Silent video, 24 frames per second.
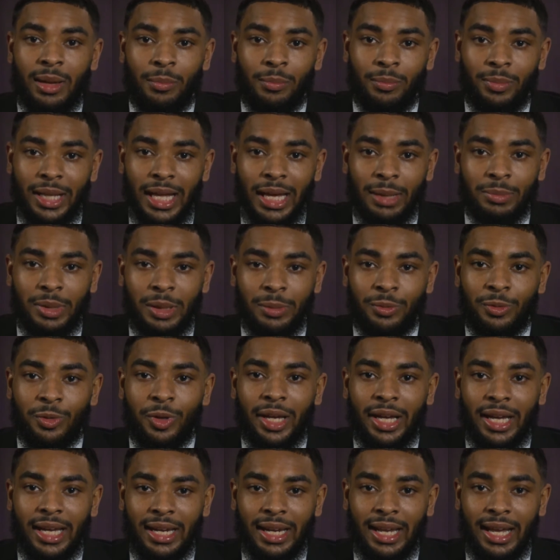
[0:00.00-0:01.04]
Black people
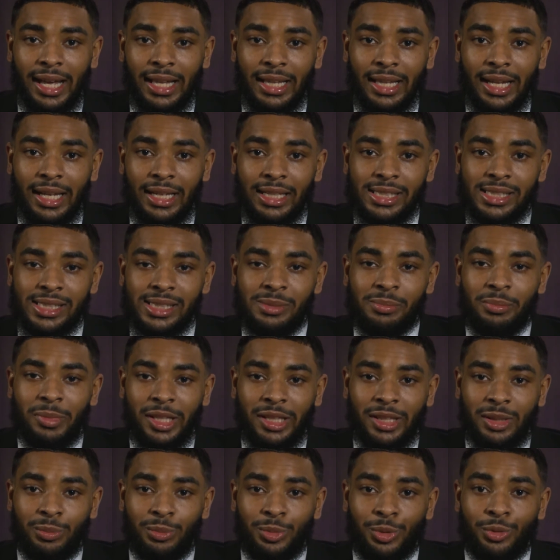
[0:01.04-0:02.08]
and allies
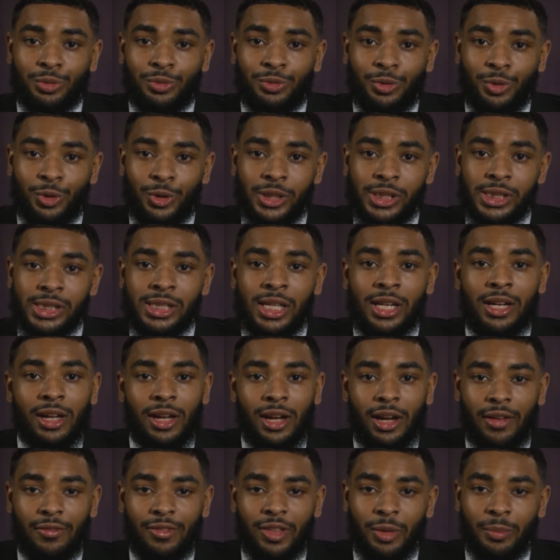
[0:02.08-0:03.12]
met the brute force
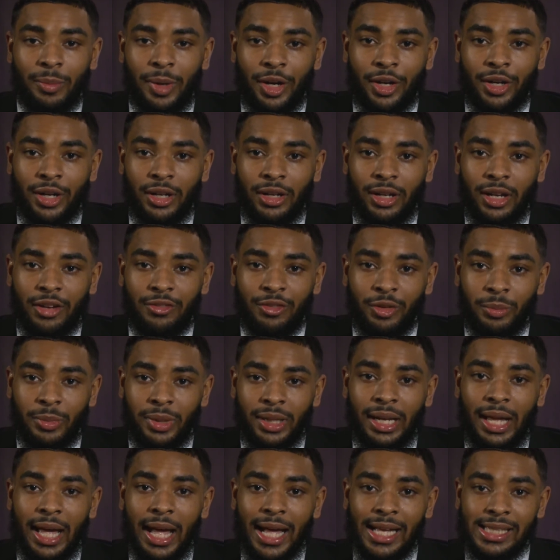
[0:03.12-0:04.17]
of the American
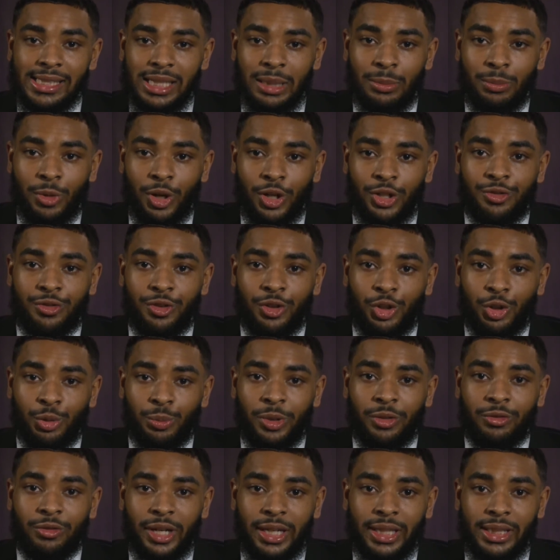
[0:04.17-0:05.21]
government as a march for
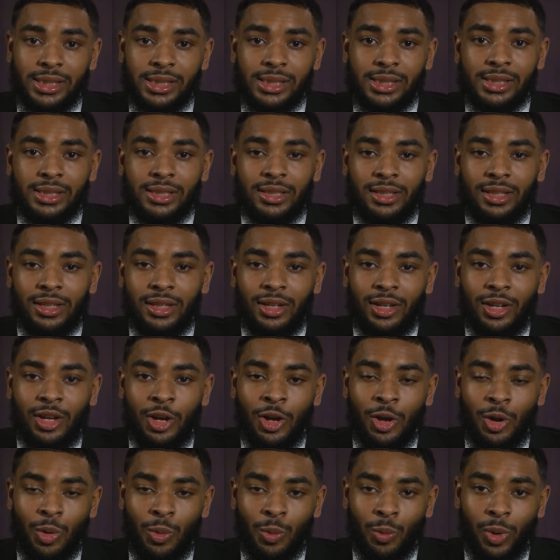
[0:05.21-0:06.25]
human rights.
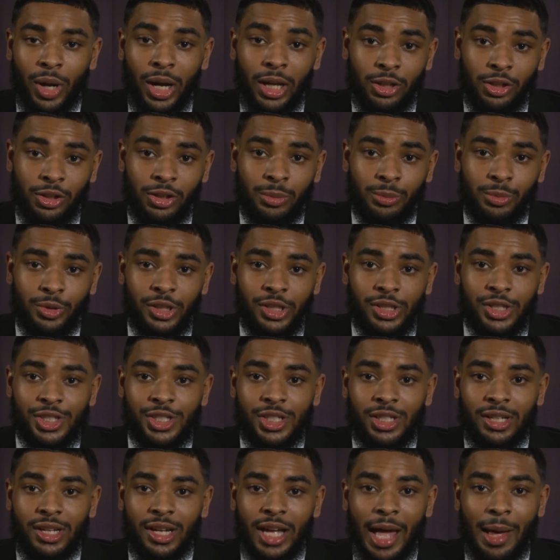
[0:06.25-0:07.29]
While on the
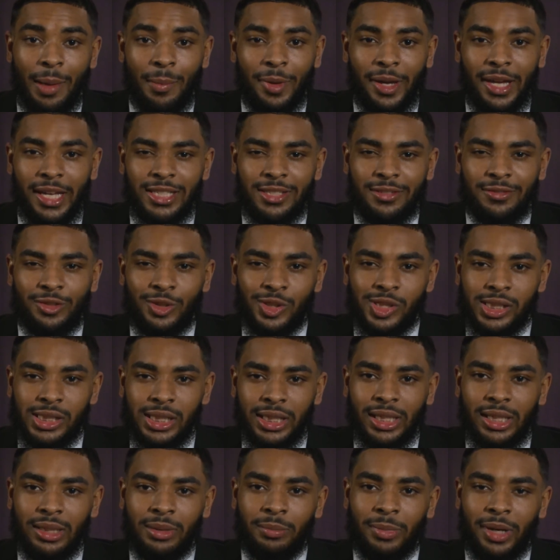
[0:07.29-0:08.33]
bridge, I began to feel
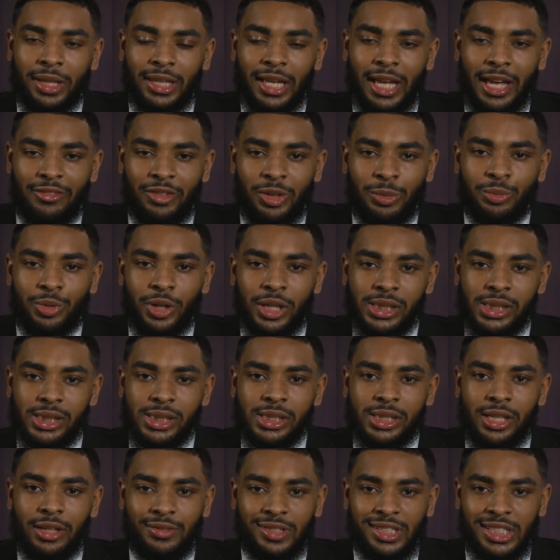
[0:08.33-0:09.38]
sickened by the heavy
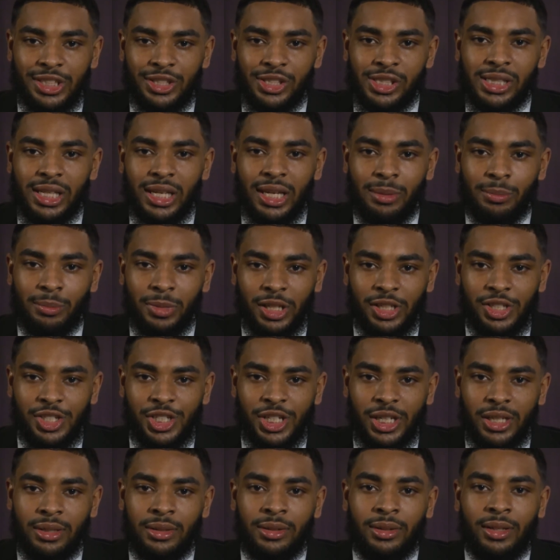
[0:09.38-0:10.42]
presence of tears and
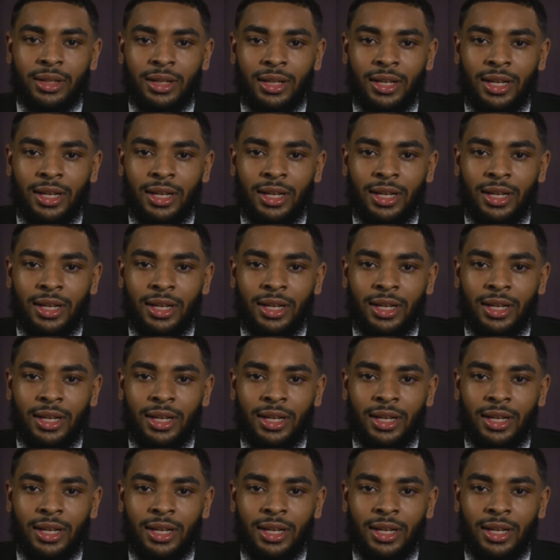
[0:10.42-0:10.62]
bloodshed.